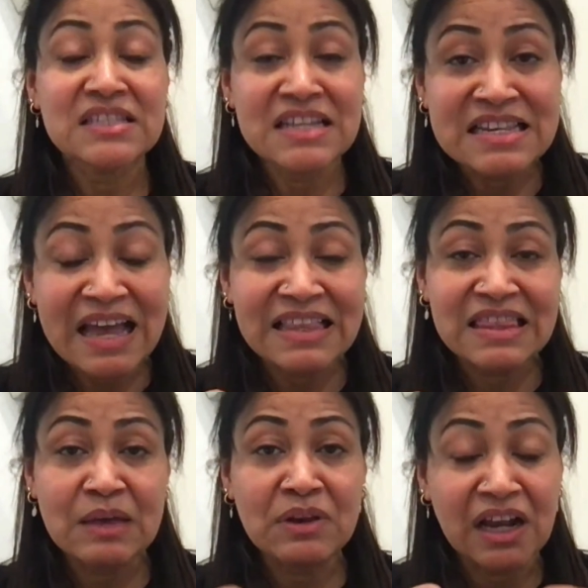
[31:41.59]

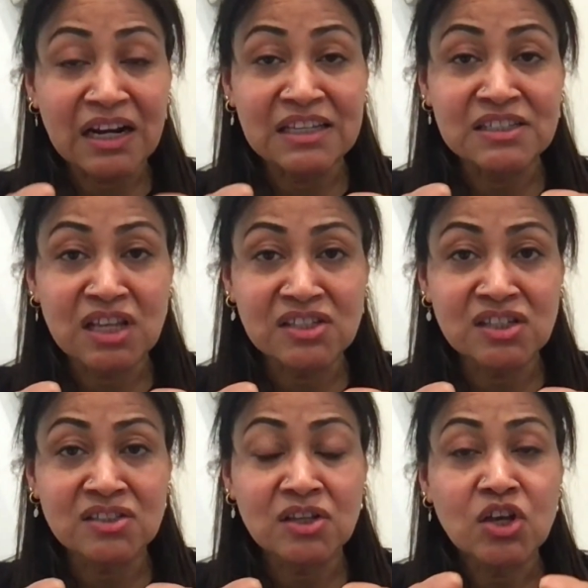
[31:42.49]
detect them in early
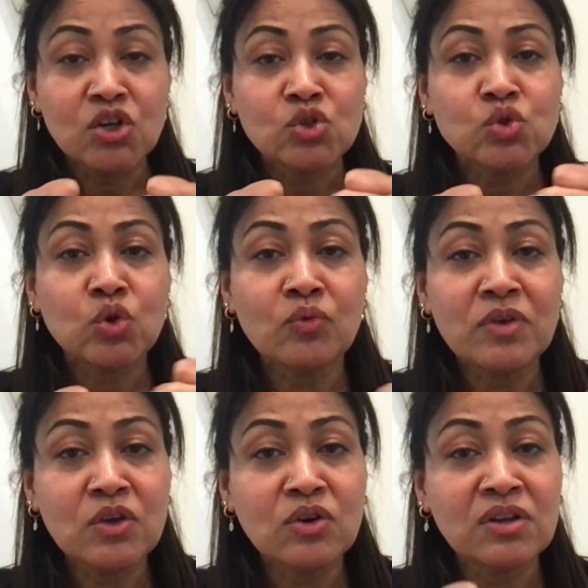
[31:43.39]
stages so
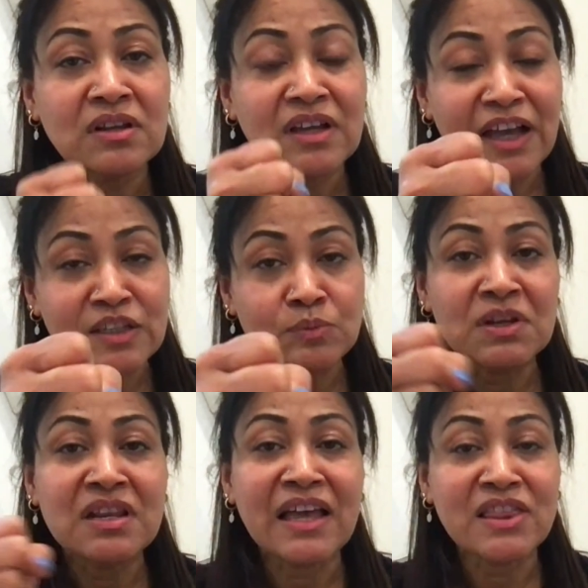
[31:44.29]
we could
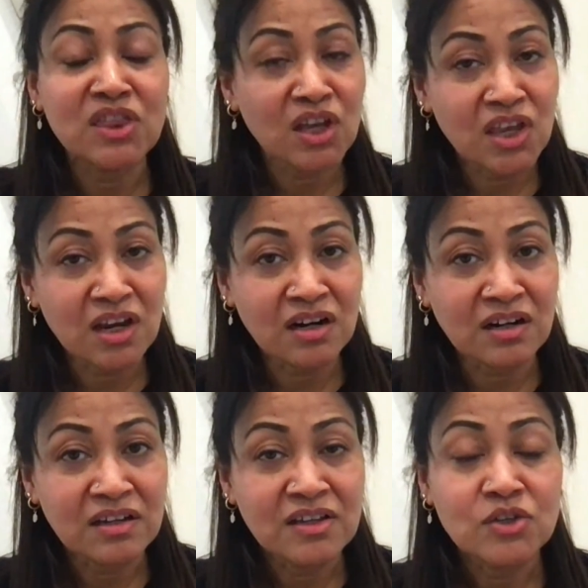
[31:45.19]
expedite their
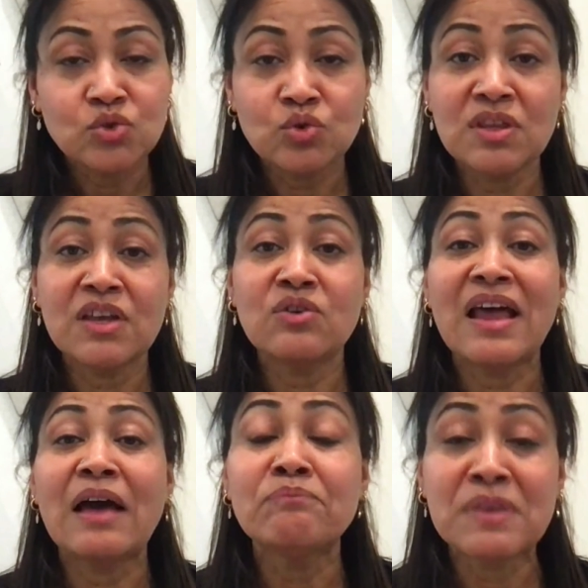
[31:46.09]
care so they could
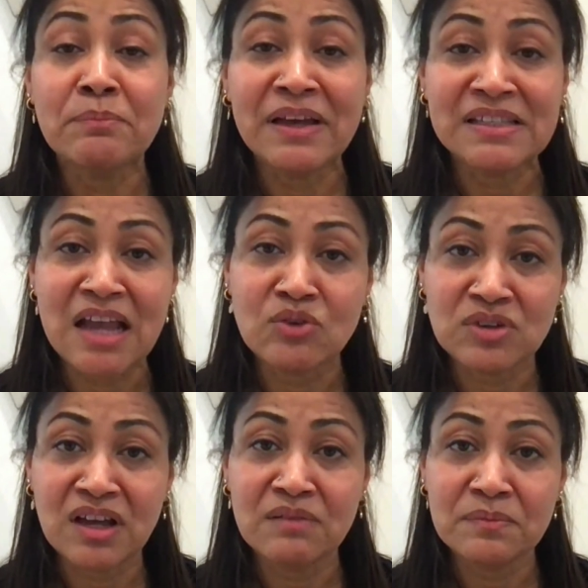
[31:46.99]
have the best
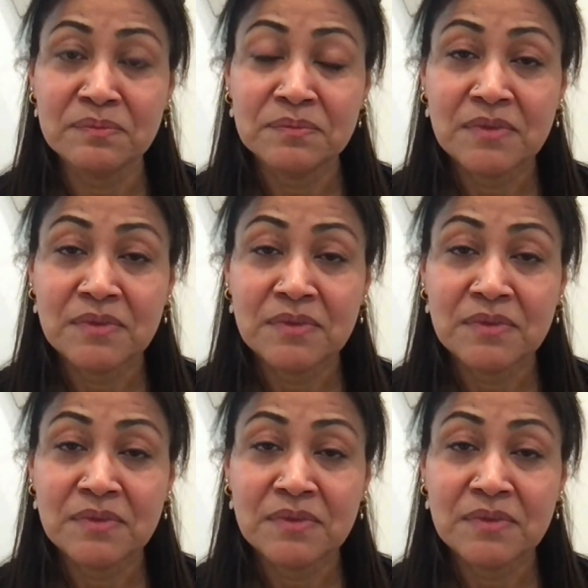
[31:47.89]
outcome.